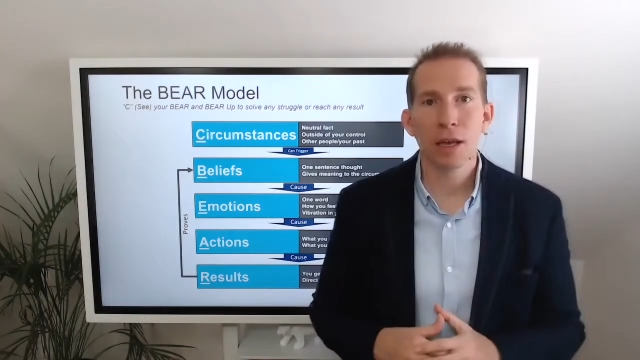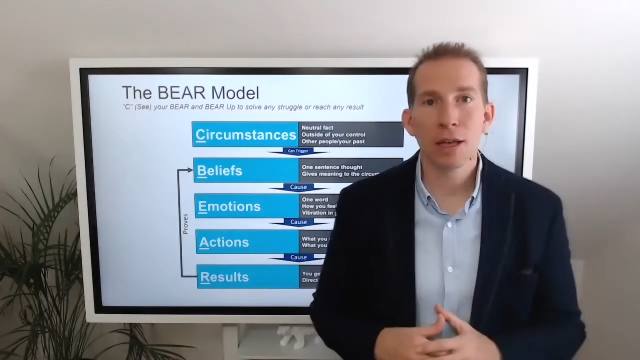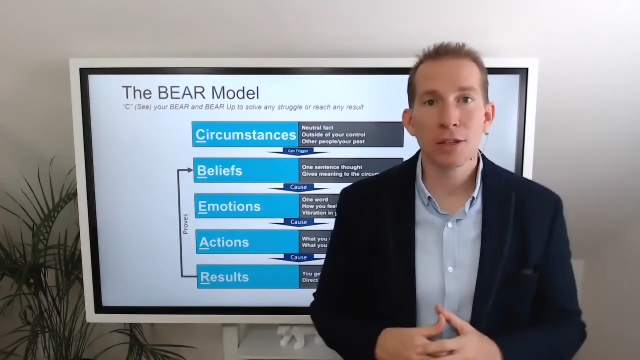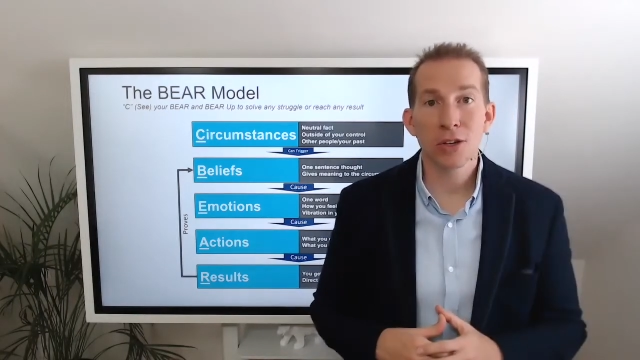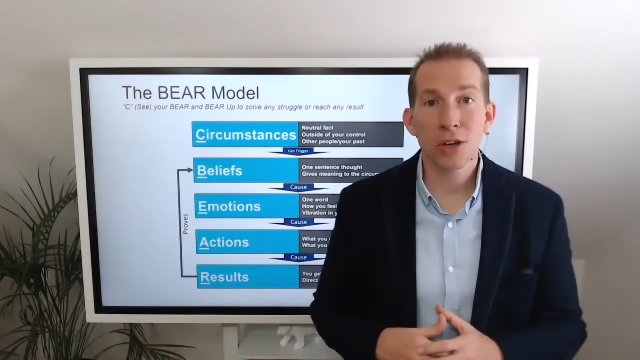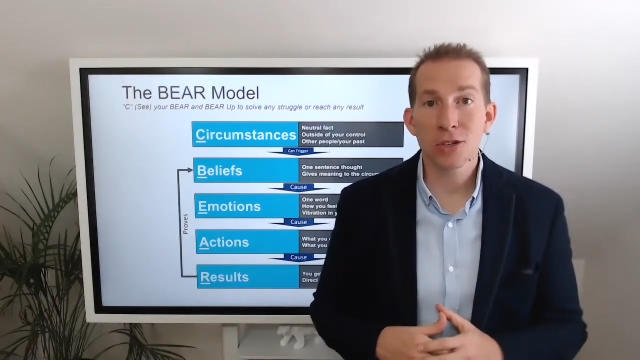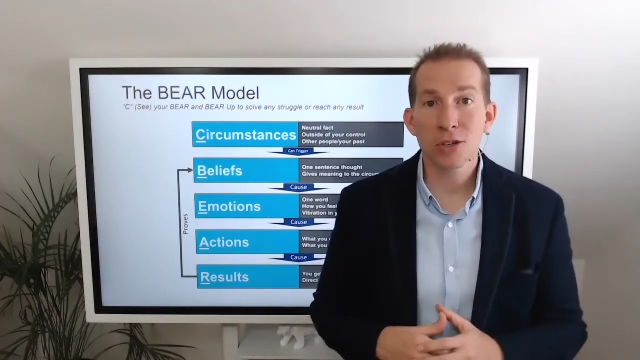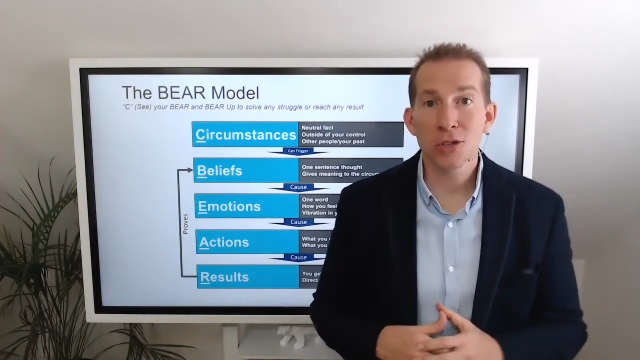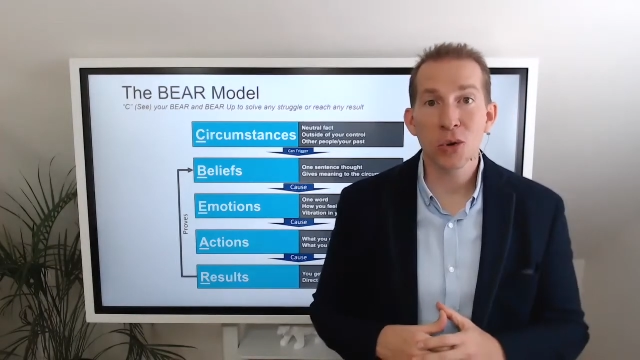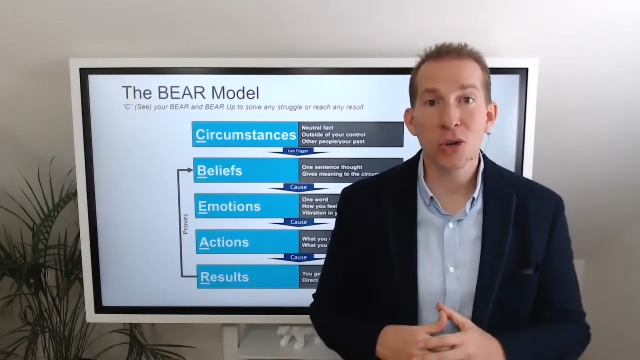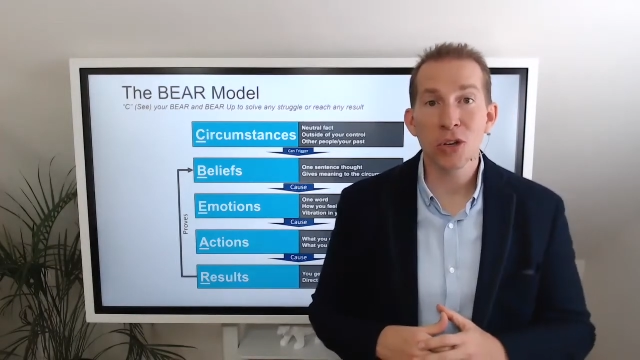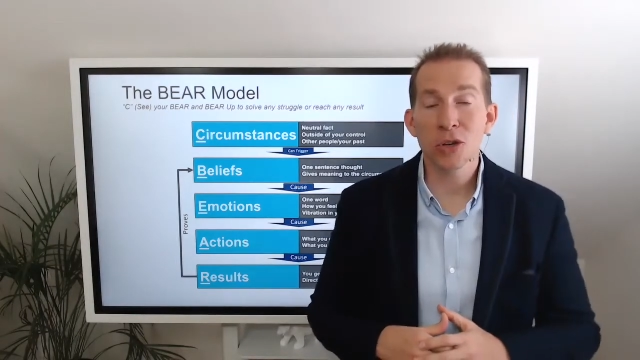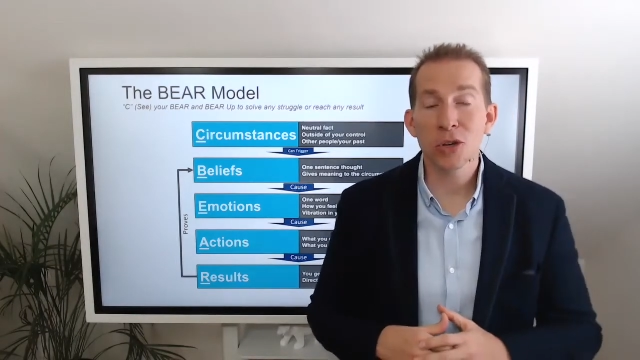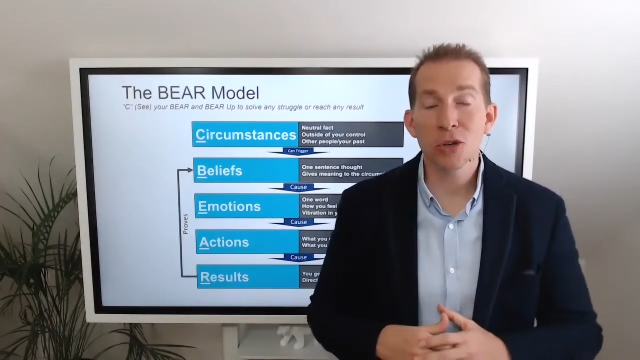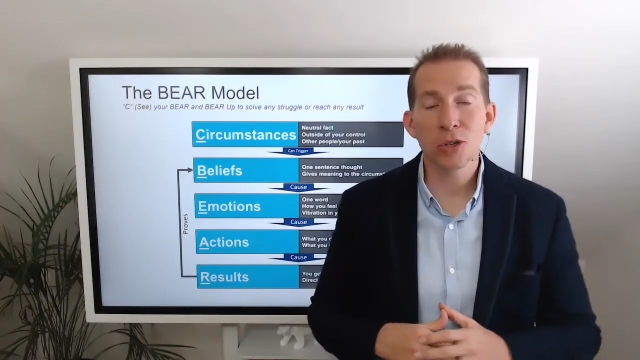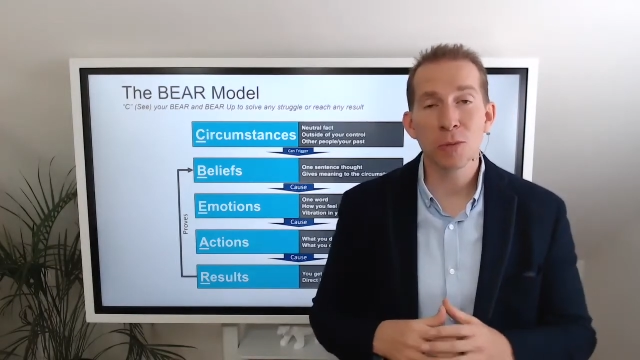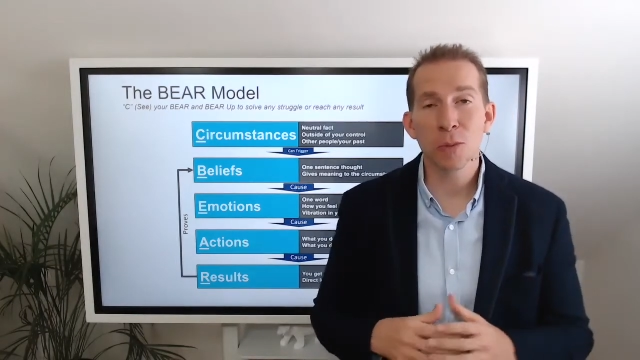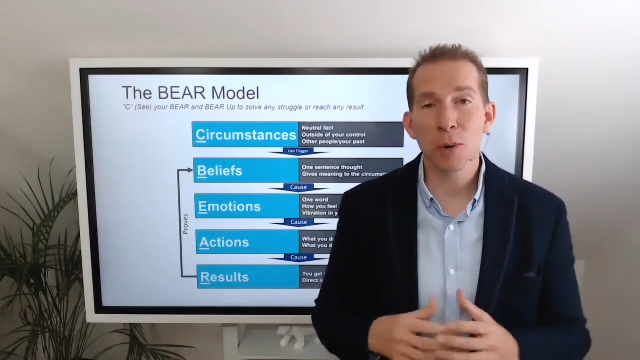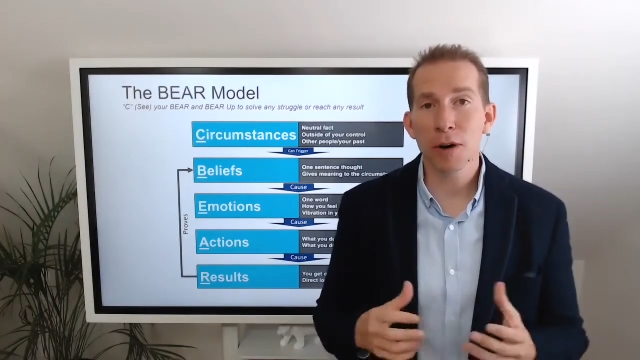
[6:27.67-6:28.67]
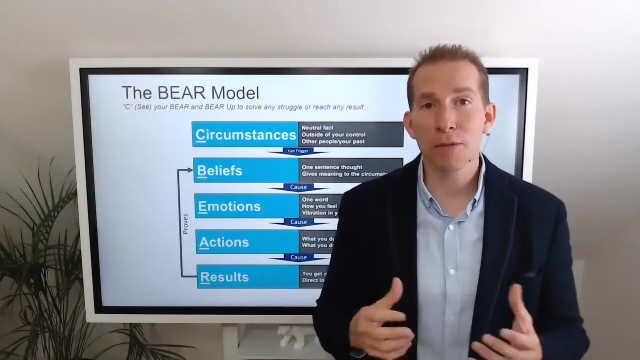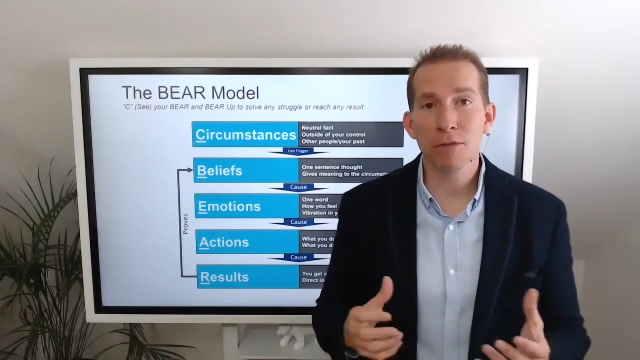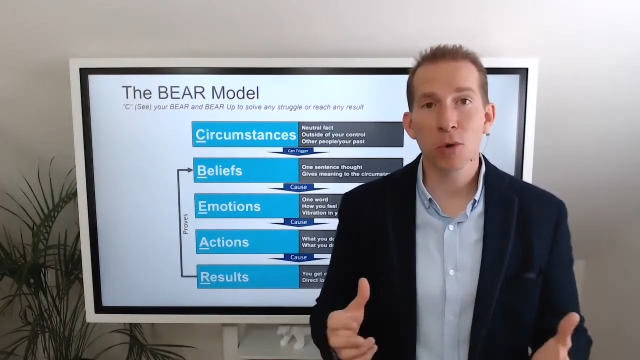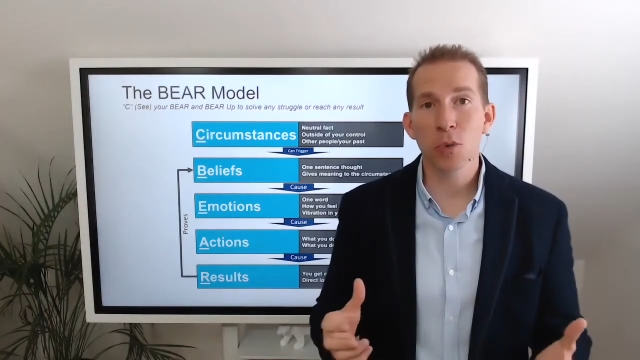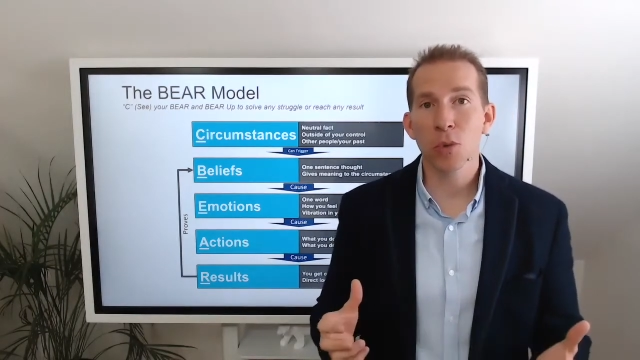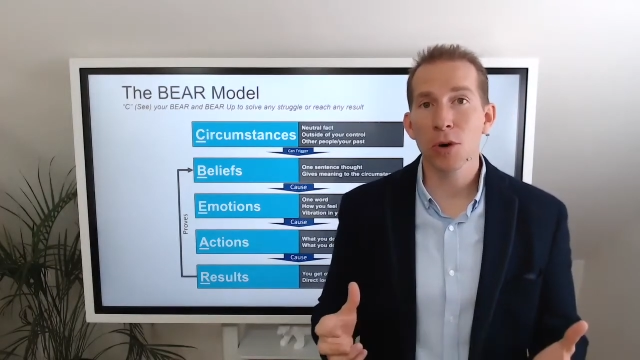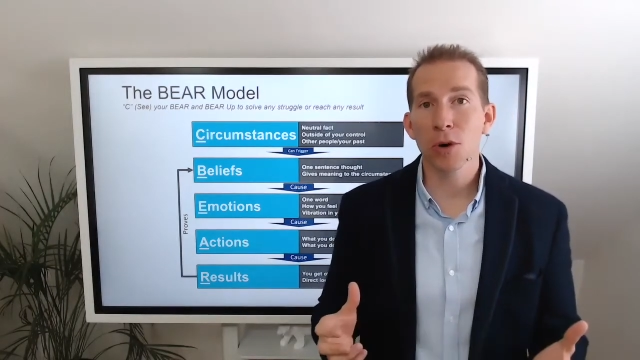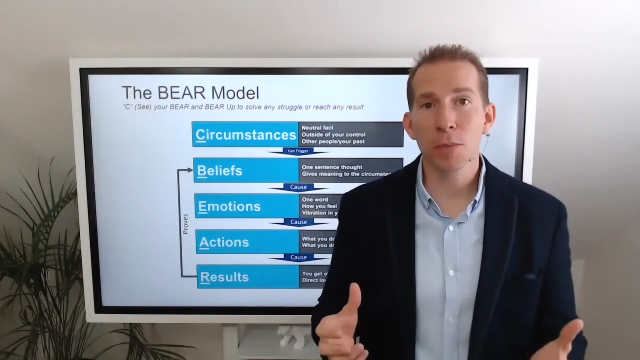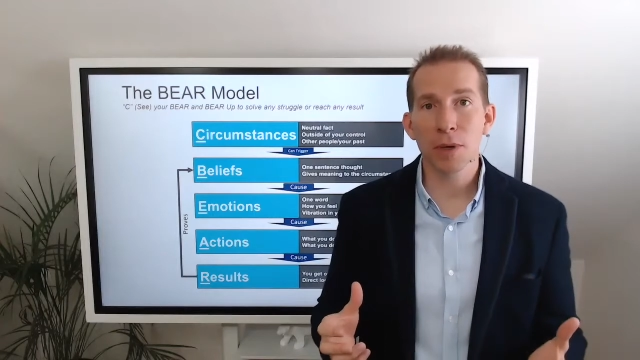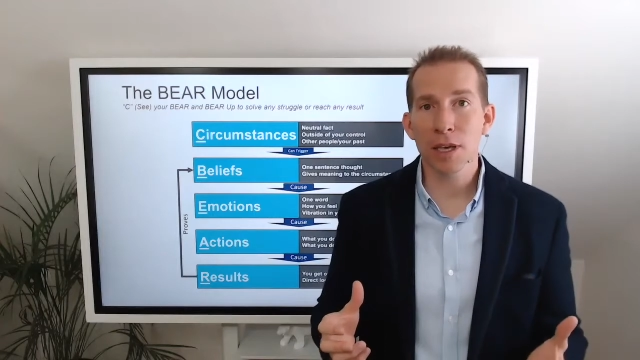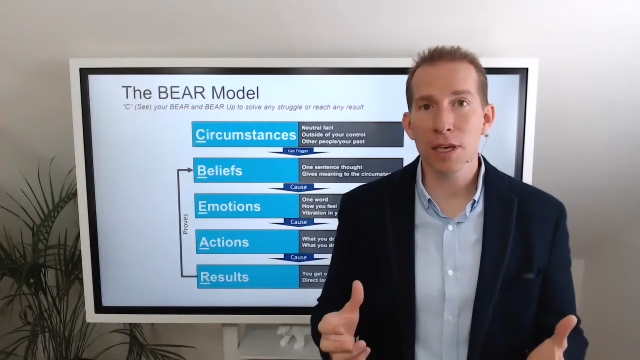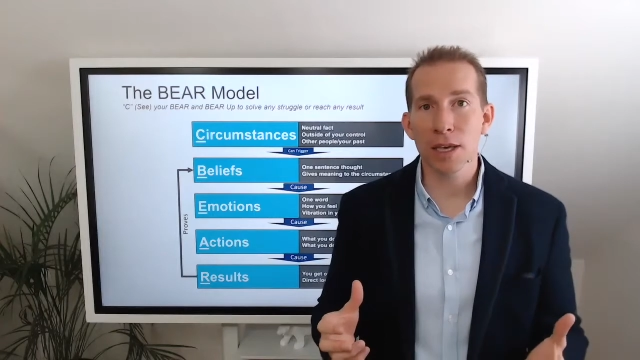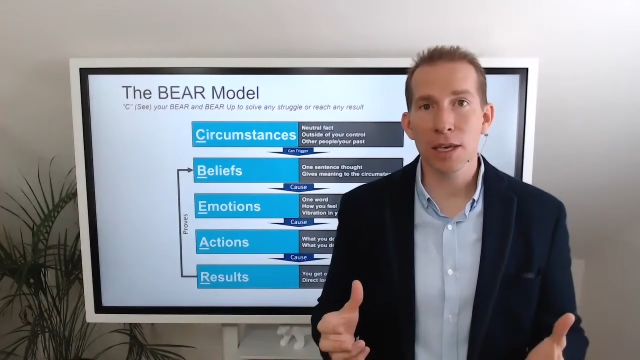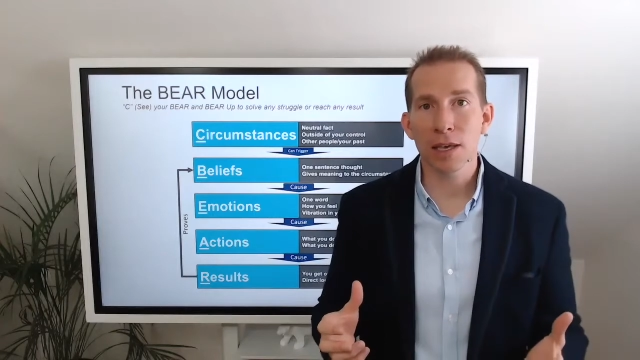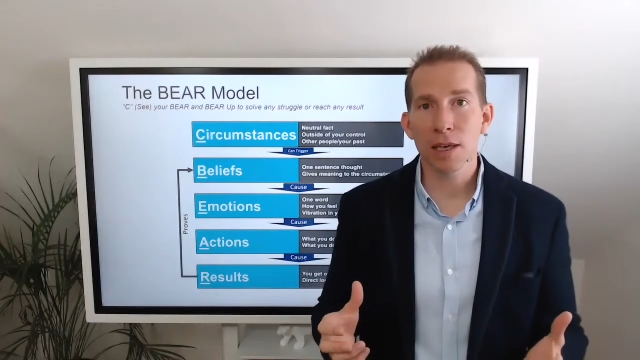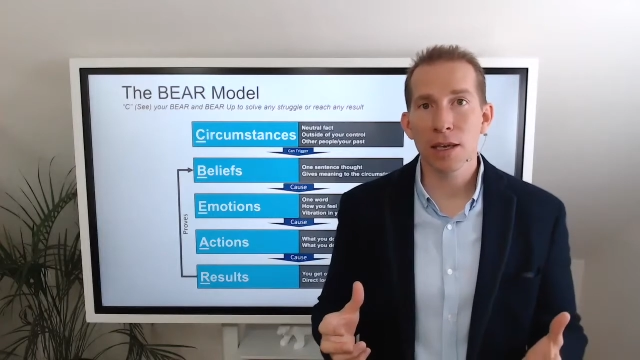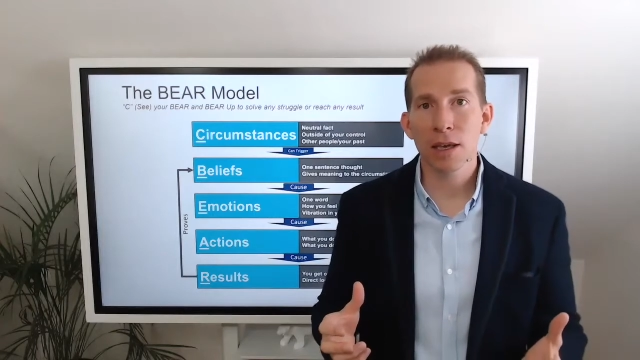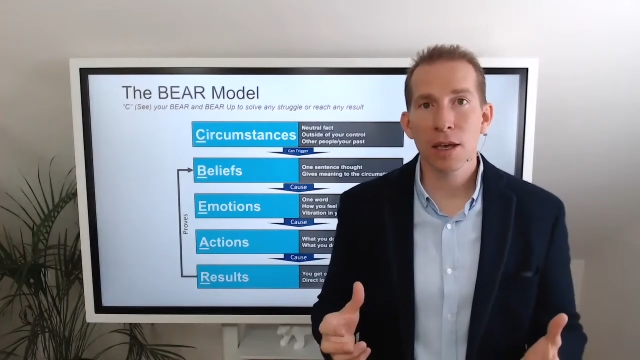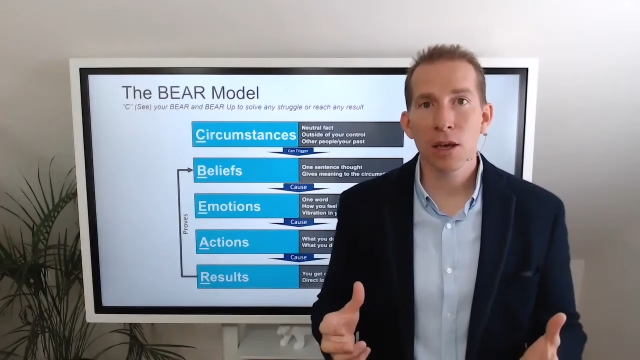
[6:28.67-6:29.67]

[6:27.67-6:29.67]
It's also a huge part of your well-being.